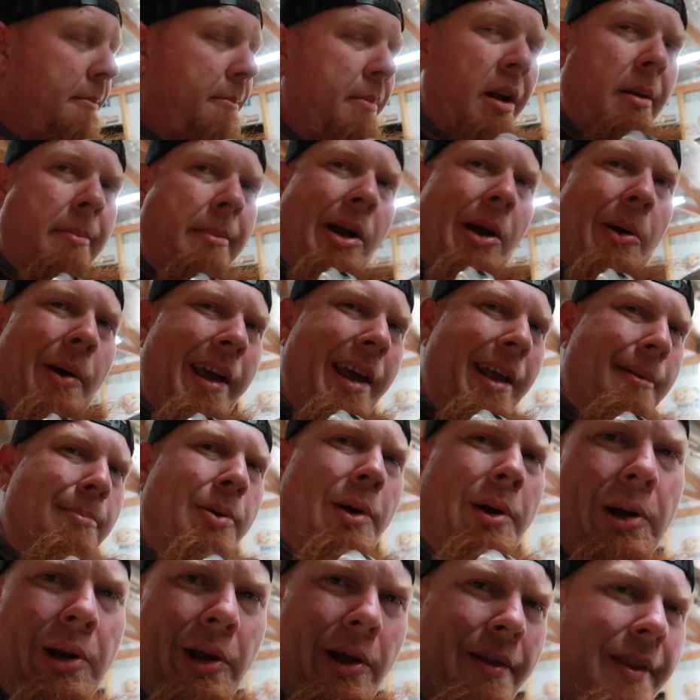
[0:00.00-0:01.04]
but I'm gonna go ahead and
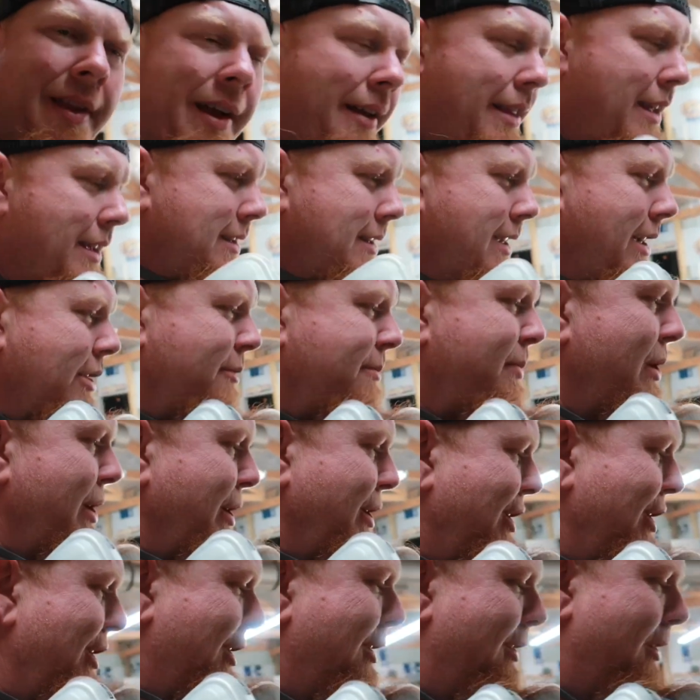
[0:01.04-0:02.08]
put it on there. They said it's
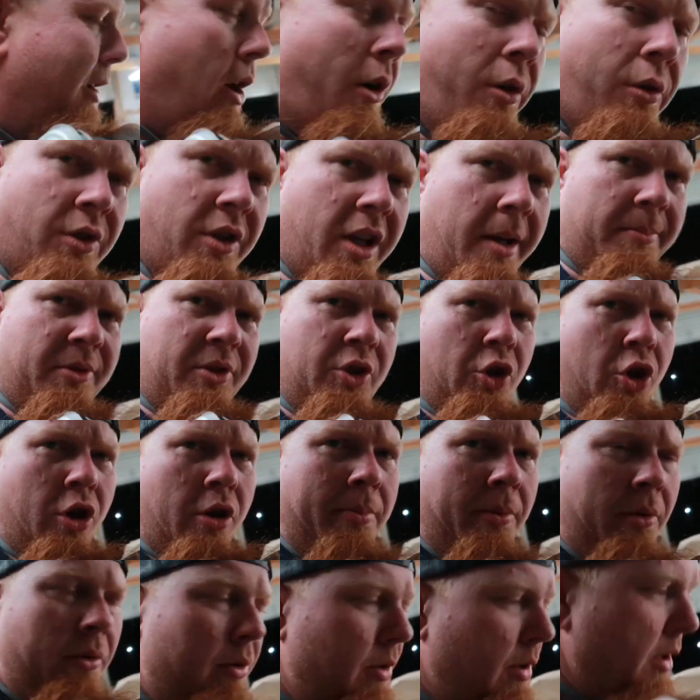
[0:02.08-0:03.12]
pretty good, holds up, it's
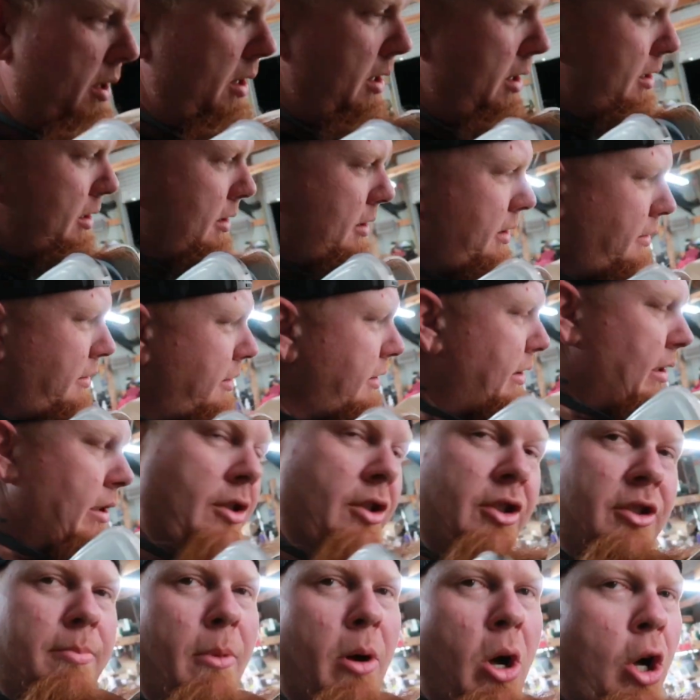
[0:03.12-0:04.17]
durable. It's just a
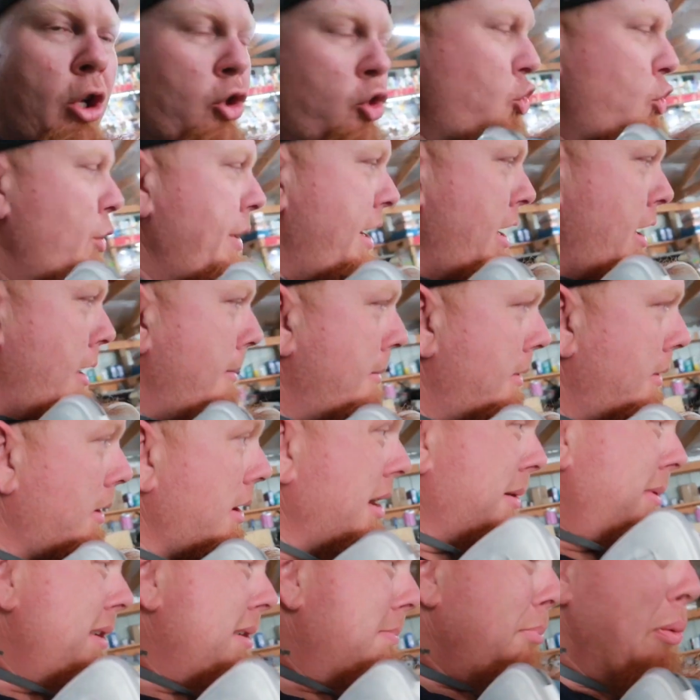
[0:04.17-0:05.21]
small trim. We're
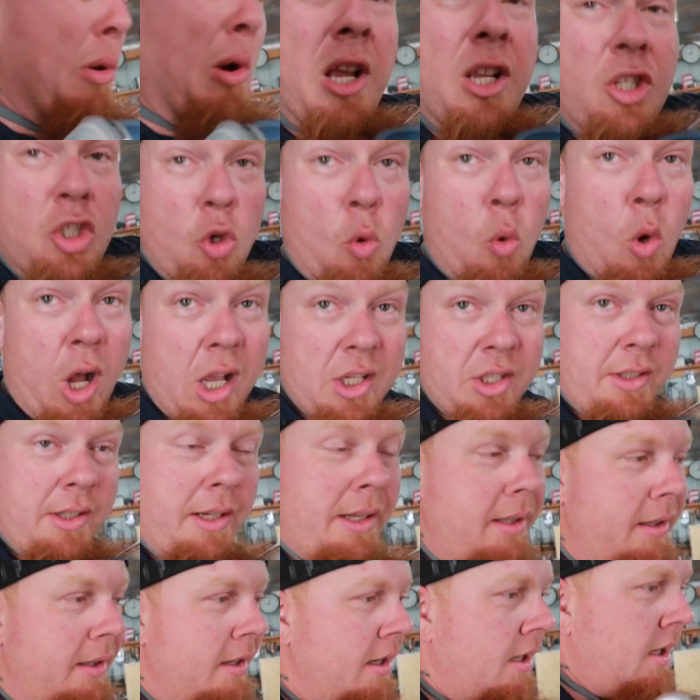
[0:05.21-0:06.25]
gonna be pressure washing
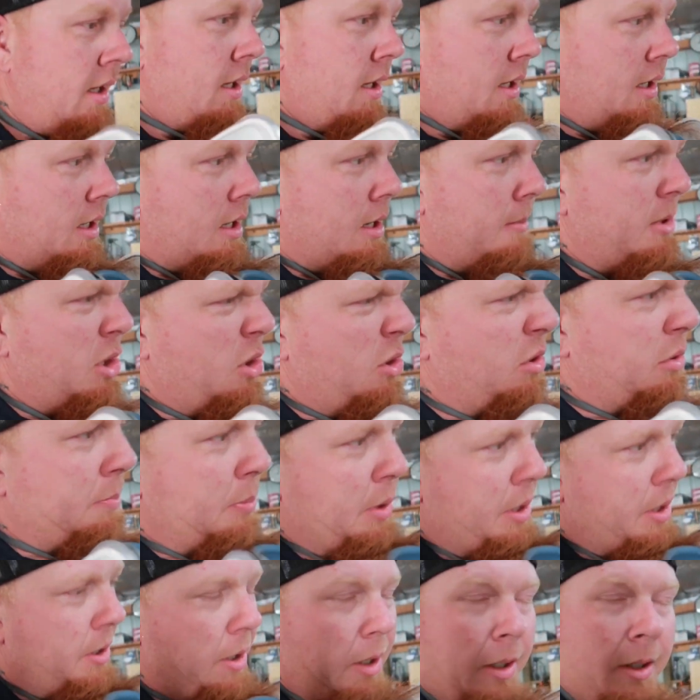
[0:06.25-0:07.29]
it. I'm gonna use a
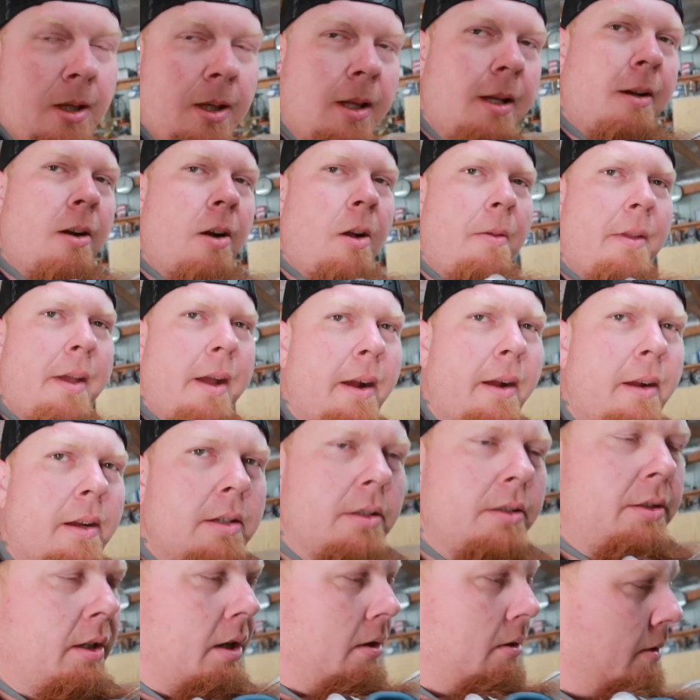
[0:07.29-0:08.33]
pretty good clear on there.
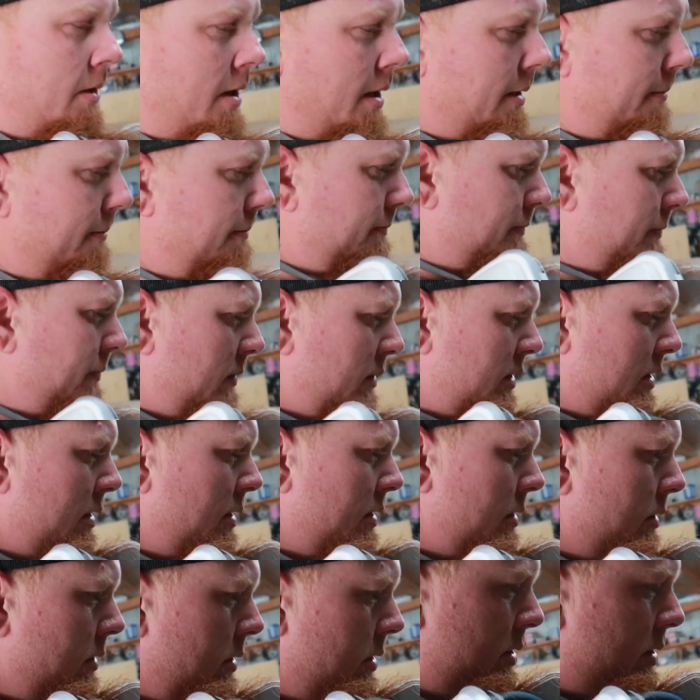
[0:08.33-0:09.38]
So
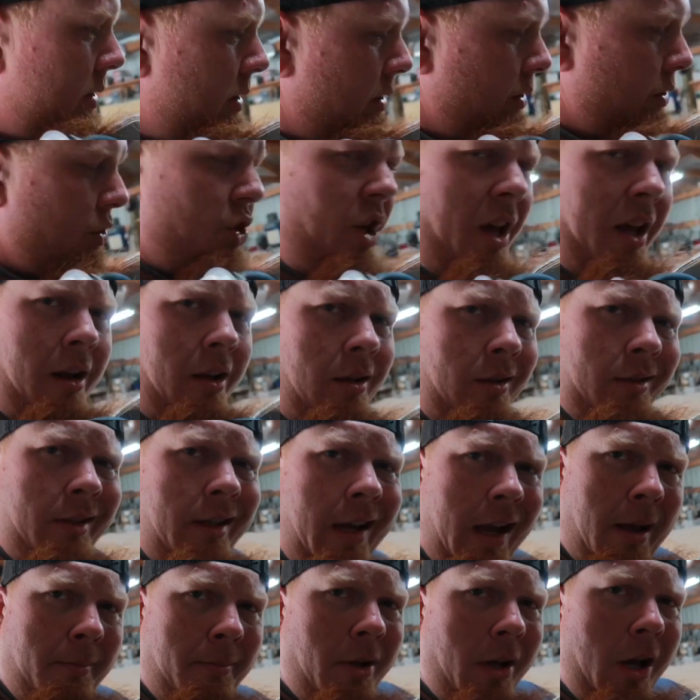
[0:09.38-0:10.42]
shout out
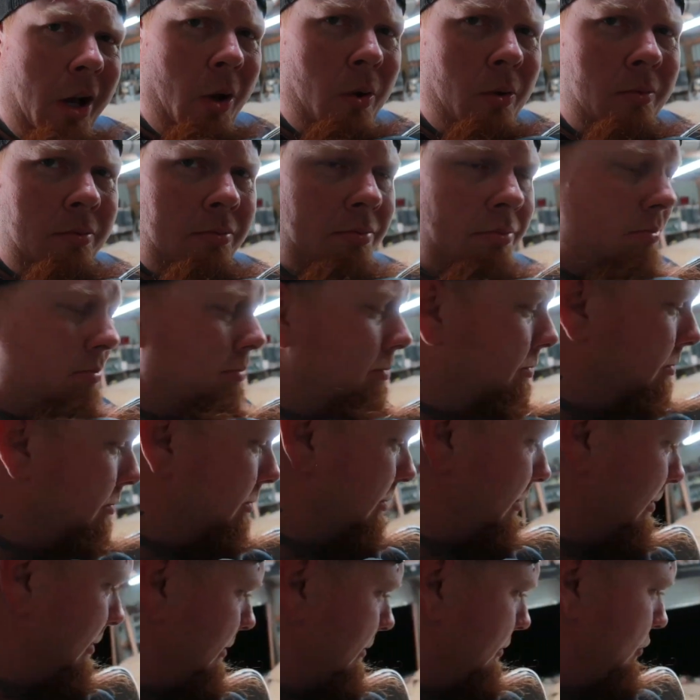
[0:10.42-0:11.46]
to Tamco.
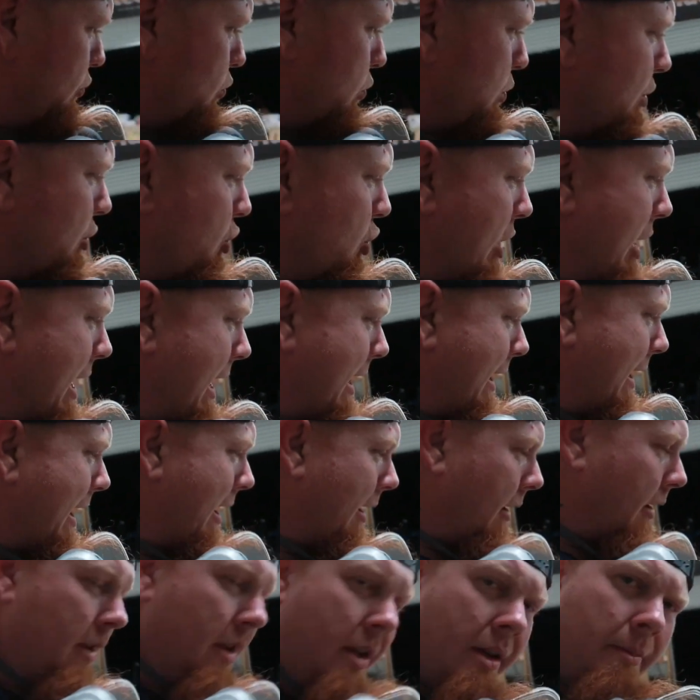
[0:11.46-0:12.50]
We'll try it
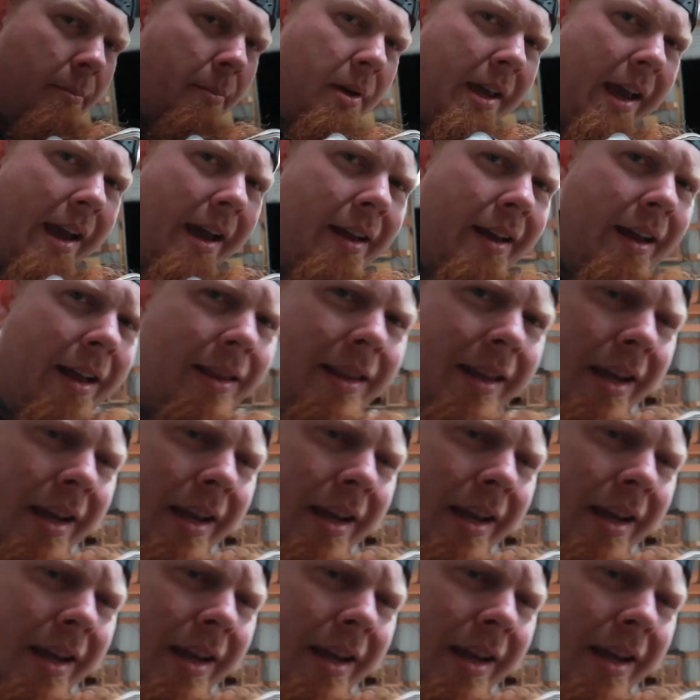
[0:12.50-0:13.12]
out. But yeah, I